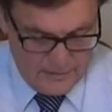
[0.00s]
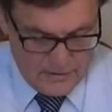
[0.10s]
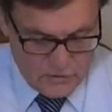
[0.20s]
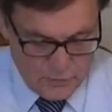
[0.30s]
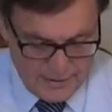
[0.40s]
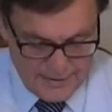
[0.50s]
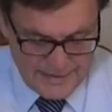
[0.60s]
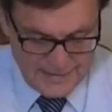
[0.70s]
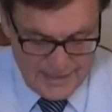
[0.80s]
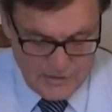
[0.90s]
So in
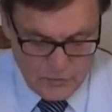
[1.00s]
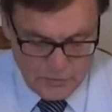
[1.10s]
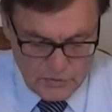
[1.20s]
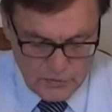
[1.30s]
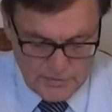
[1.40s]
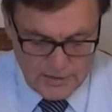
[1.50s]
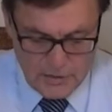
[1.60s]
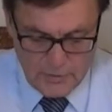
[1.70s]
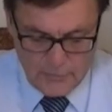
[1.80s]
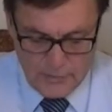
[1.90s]
this case, you would use the
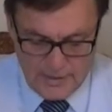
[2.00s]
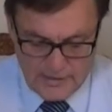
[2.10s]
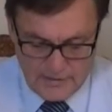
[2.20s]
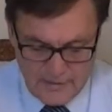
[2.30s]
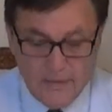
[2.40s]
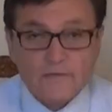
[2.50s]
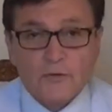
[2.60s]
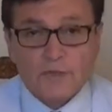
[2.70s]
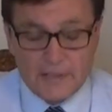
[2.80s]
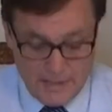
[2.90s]
current rents
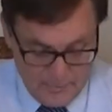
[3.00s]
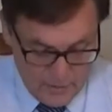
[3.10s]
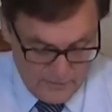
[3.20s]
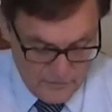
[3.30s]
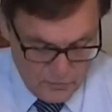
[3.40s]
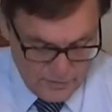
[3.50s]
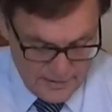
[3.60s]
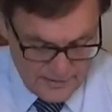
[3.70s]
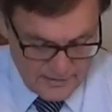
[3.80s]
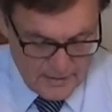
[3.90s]
for the number of
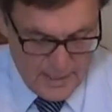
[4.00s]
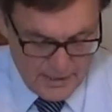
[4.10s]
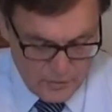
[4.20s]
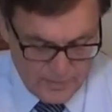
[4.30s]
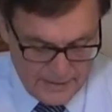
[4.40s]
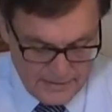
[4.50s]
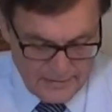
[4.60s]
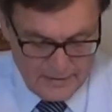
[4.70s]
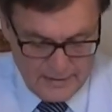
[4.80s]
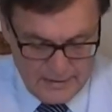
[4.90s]
units occupied
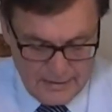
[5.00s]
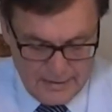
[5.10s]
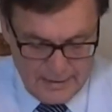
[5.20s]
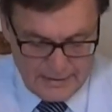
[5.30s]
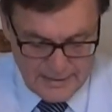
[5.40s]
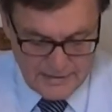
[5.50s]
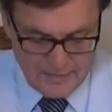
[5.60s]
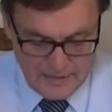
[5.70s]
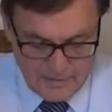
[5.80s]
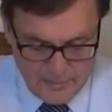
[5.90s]
and
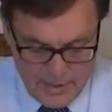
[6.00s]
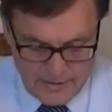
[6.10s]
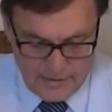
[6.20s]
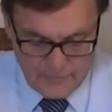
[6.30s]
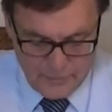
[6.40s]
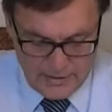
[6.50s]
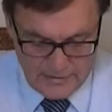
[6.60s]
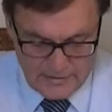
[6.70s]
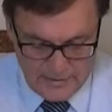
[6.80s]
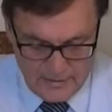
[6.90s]
estimate the market of
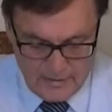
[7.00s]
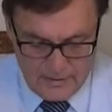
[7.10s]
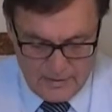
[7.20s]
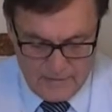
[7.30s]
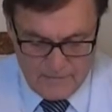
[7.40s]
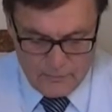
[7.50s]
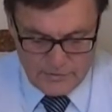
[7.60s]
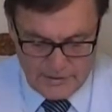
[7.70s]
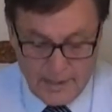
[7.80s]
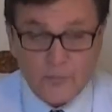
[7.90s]
rents for
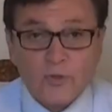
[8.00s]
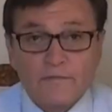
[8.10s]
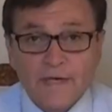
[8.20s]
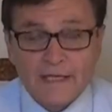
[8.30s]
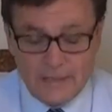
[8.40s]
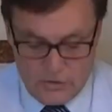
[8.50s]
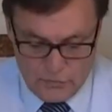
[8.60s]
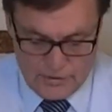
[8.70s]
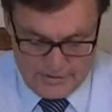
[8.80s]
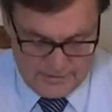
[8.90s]
the number of vacant
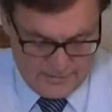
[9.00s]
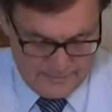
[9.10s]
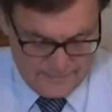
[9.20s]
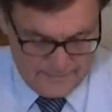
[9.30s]
units.